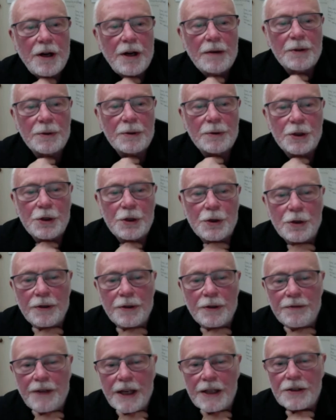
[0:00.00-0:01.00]
able to
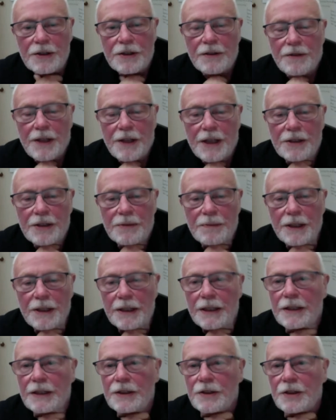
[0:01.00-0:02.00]
enjoy face to face
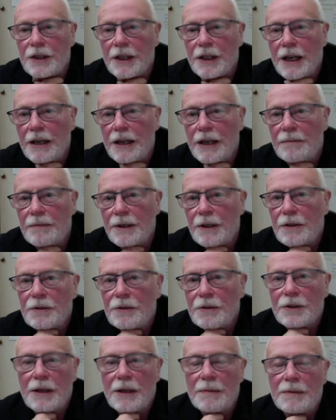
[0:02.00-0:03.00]
meetings again
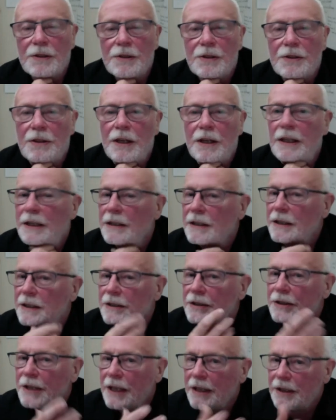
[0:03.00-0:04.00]
because demonstrating
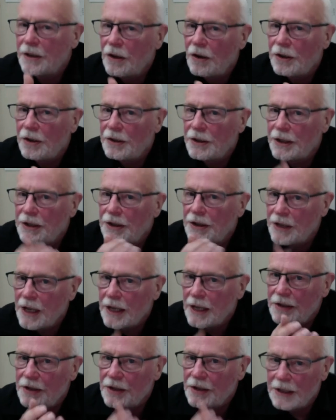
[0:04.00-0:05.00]
these technologies
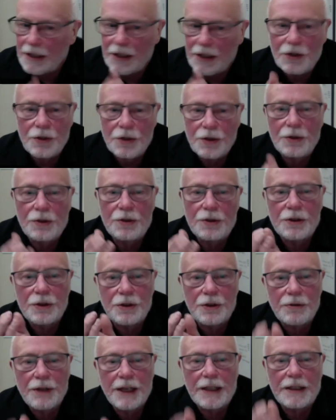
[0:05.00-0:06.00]
does need you to
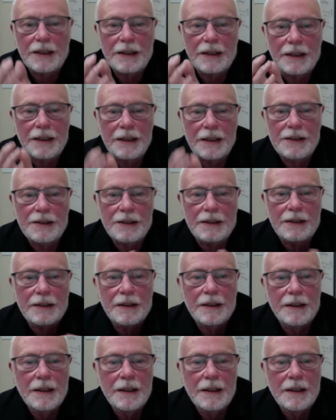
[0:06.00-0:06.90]
directly listen.